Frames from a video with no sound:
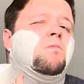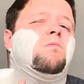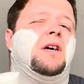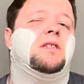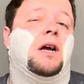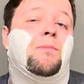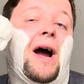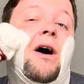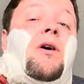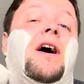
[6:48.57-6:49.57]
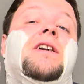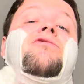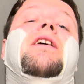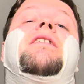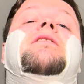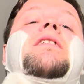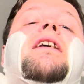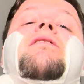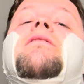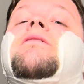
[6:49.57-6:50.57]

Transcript: Let's like power hydrate this now.